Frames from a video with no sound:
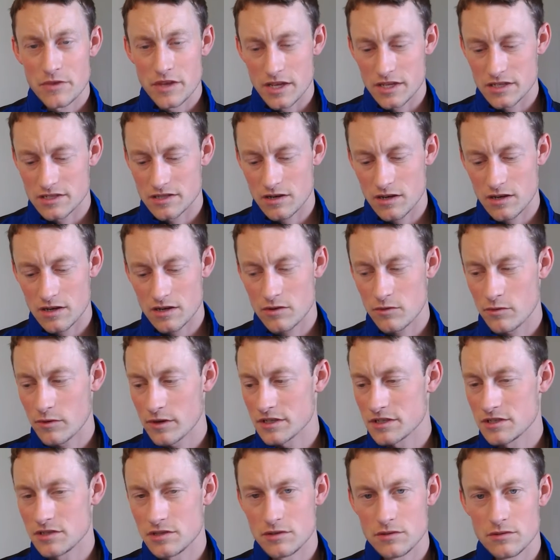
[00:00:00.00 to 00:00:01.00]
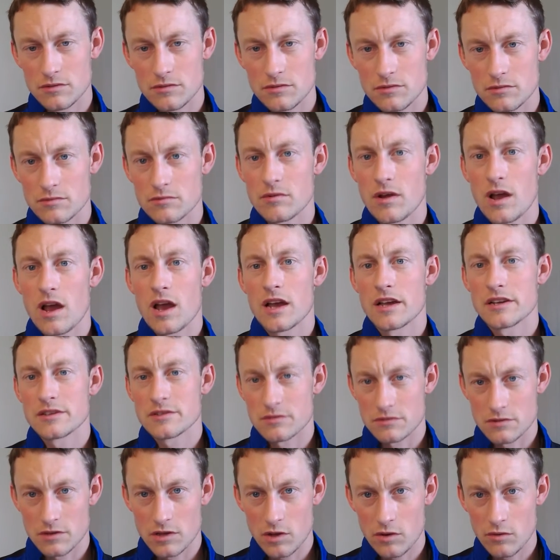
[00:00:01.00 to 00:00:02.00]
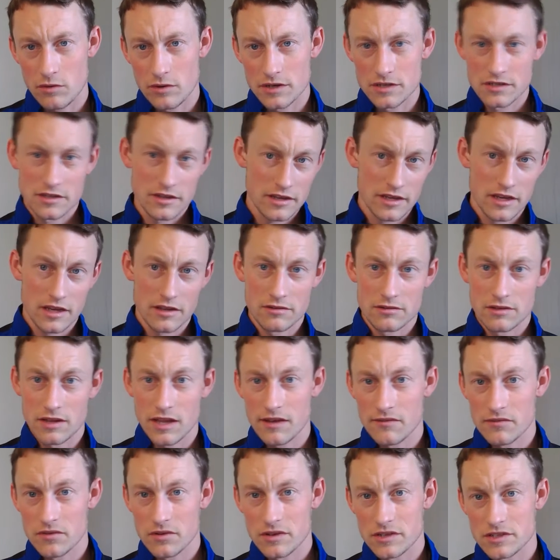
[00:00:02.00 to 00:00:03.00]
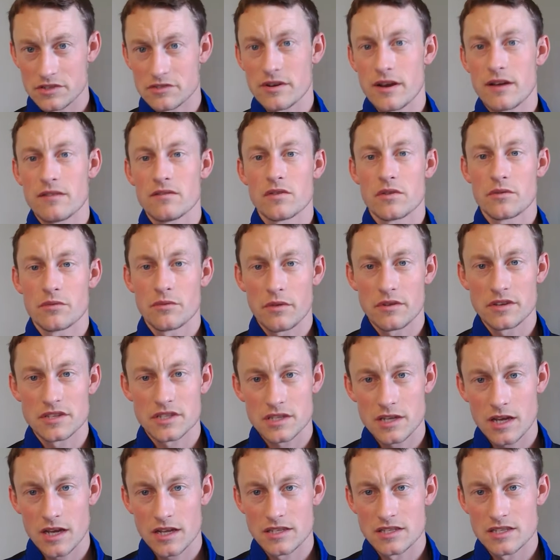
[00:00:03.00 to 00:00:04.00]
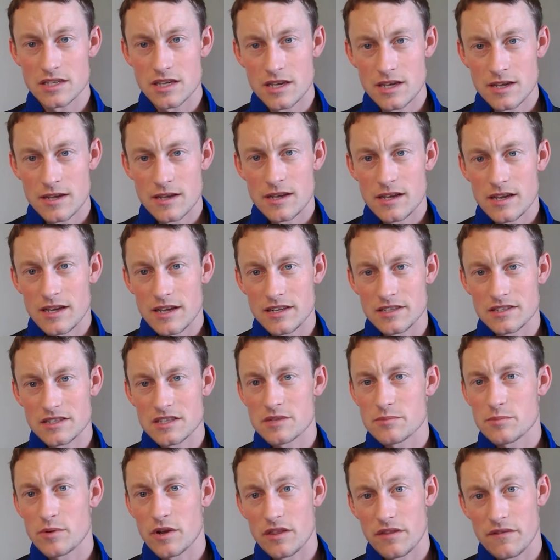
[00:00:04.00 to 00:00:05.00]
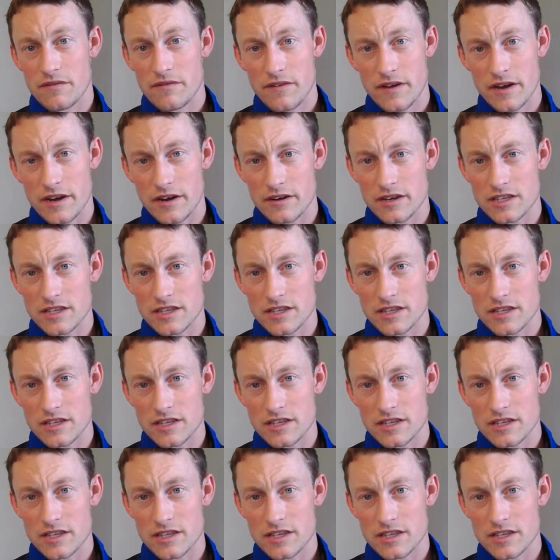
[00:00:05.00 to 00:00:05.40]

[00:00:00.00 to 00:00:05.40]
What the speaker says: it's not going to rise or lower to the other level and travel through the studs and just spread the fire.